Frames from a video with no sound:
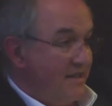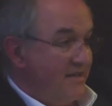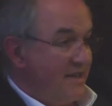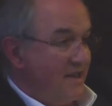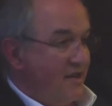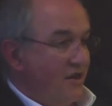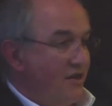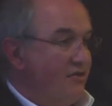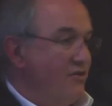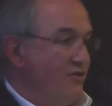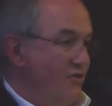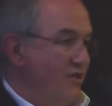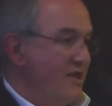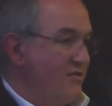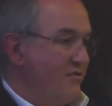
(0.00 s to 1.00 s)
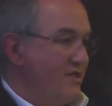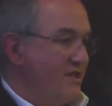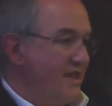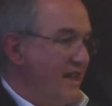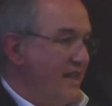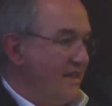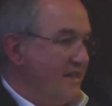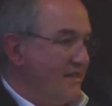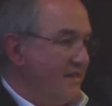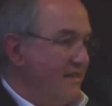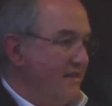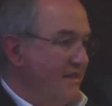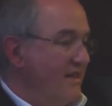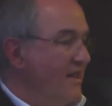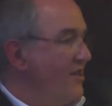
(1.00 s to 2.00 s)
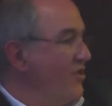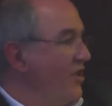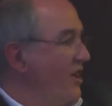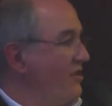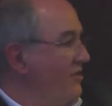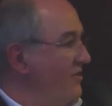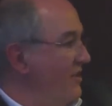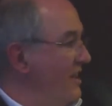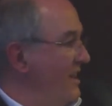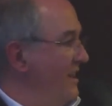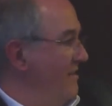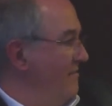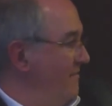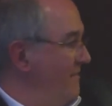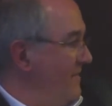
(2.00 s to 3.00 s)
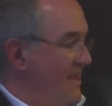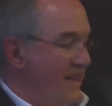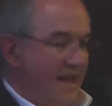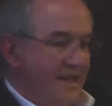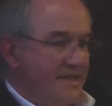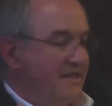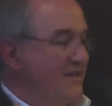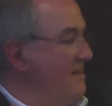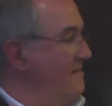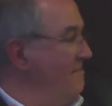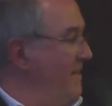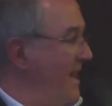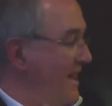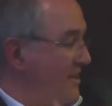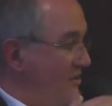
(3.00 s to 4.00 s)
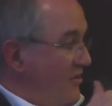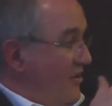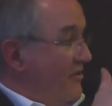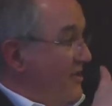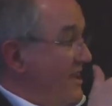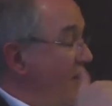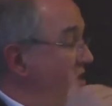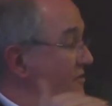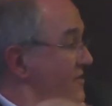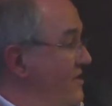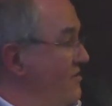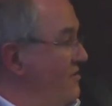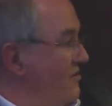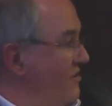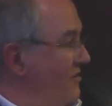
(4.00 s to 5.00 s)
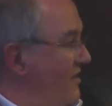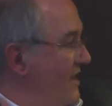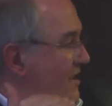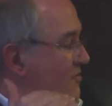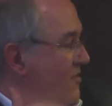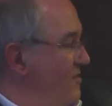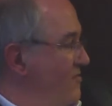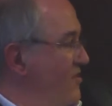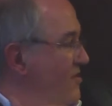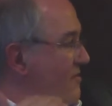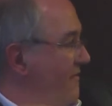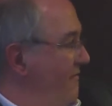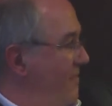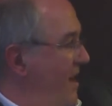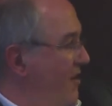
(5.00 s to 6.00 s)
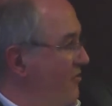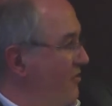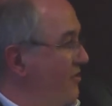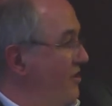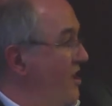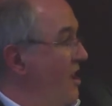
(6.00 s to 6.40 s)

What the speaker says: than on unitary state. Not only has it an impact on the horizontal equilibrium of power,